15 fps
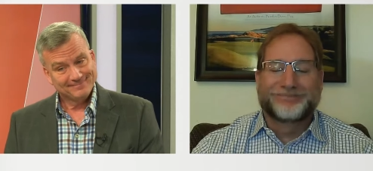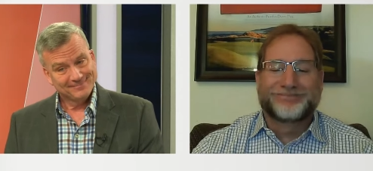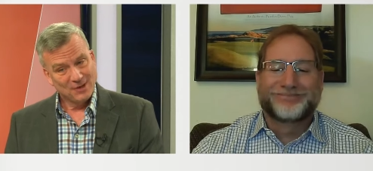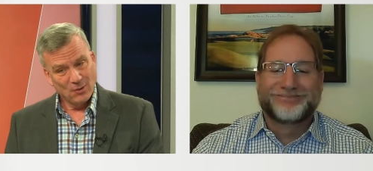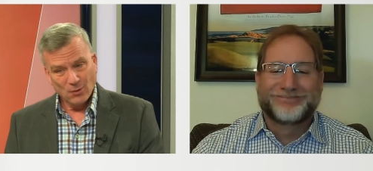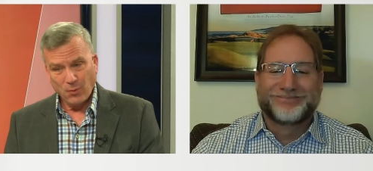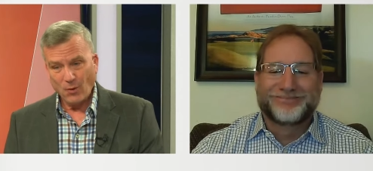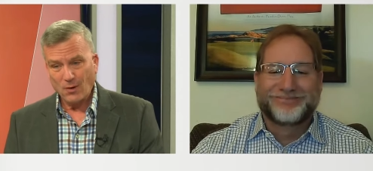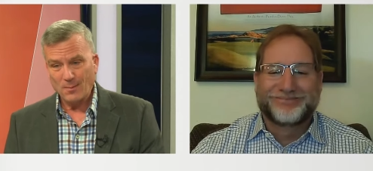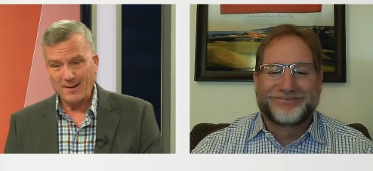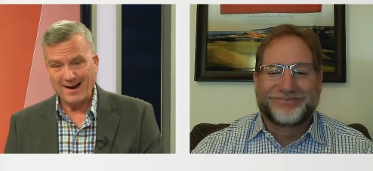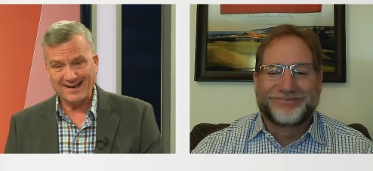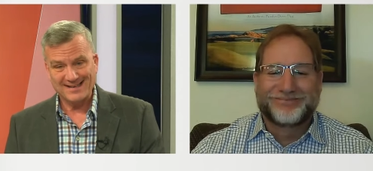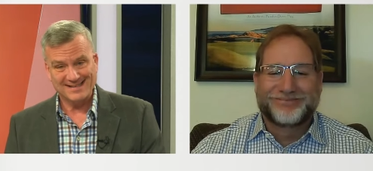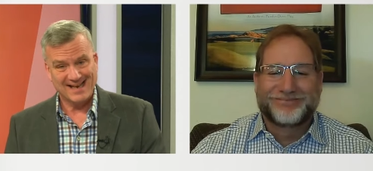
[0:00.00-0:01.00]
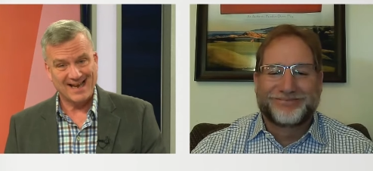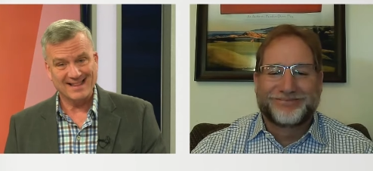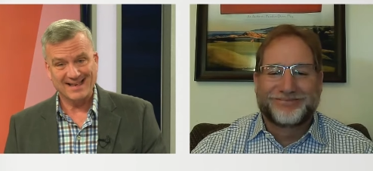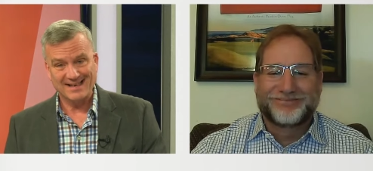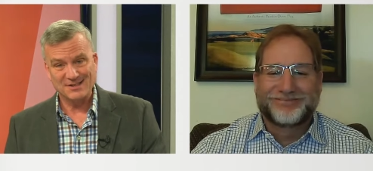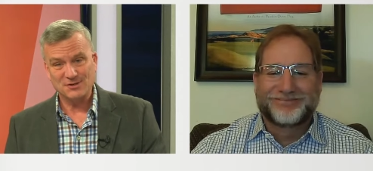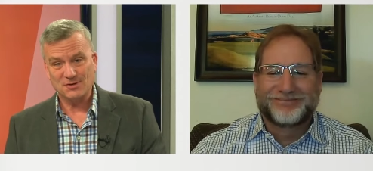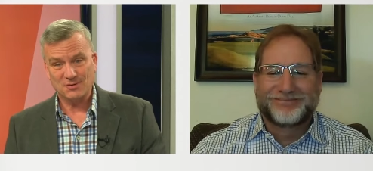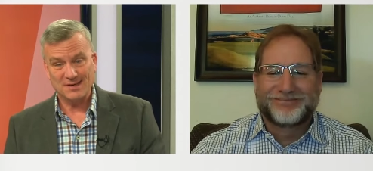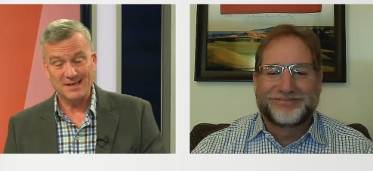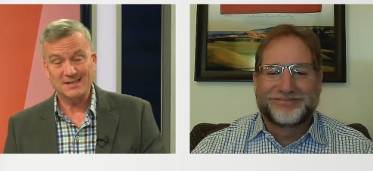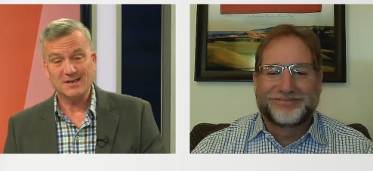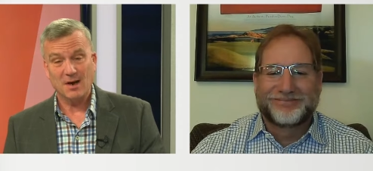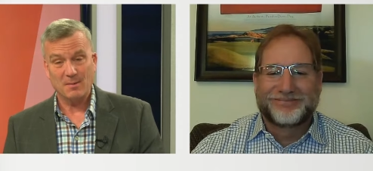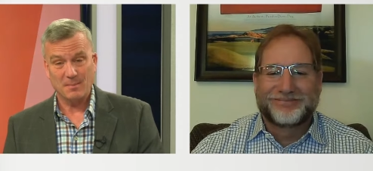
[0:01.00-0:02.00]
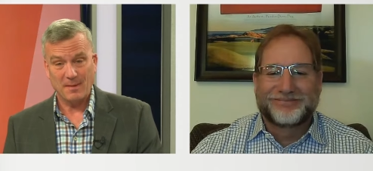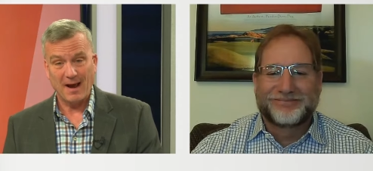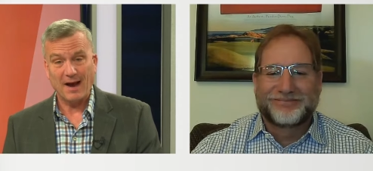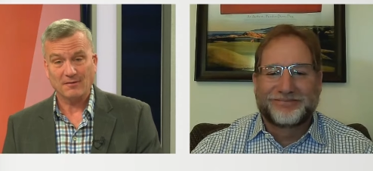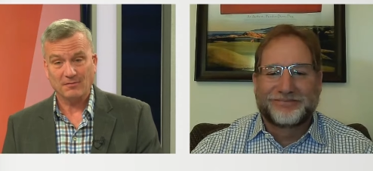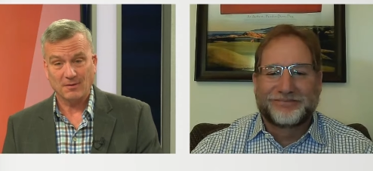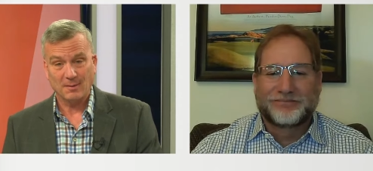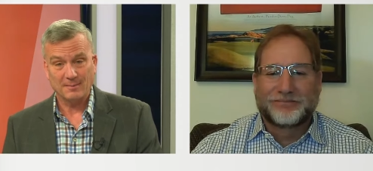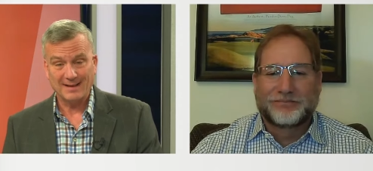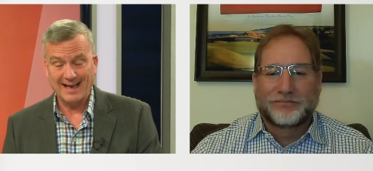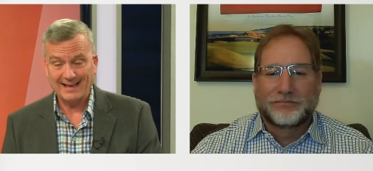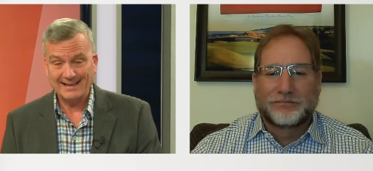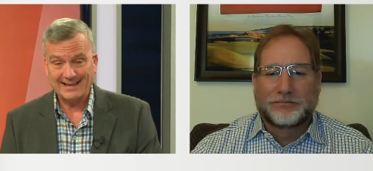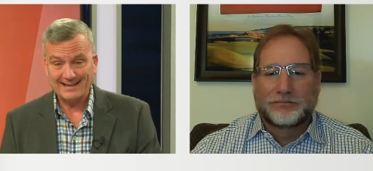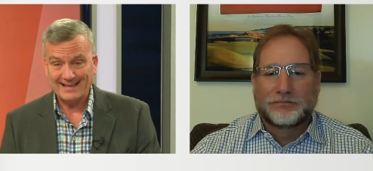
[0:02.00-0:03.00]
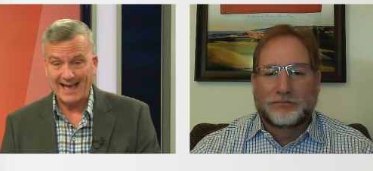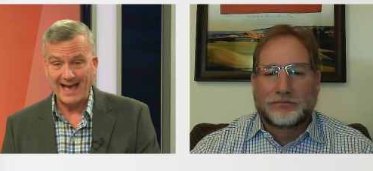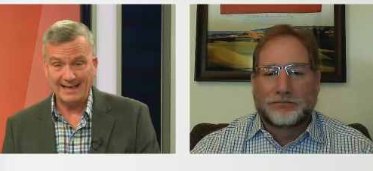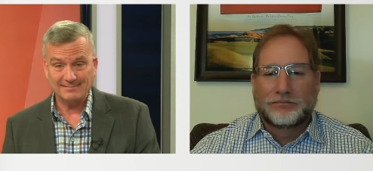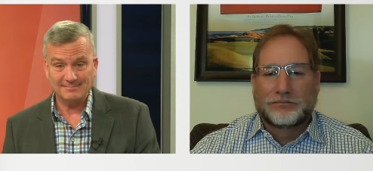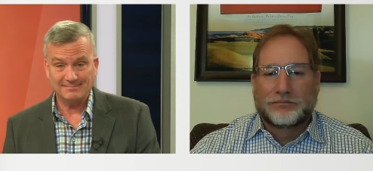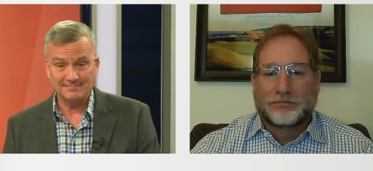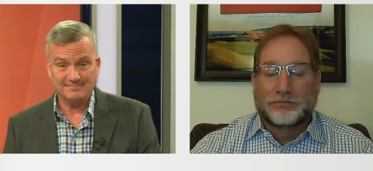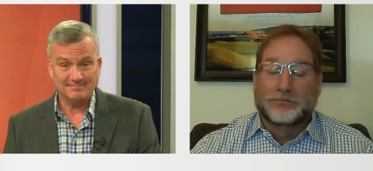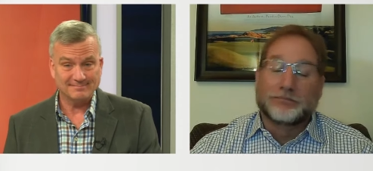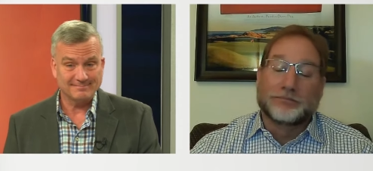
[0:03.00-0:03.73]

Speaker 1: No quarterback has had the injury he's coming back from. That that,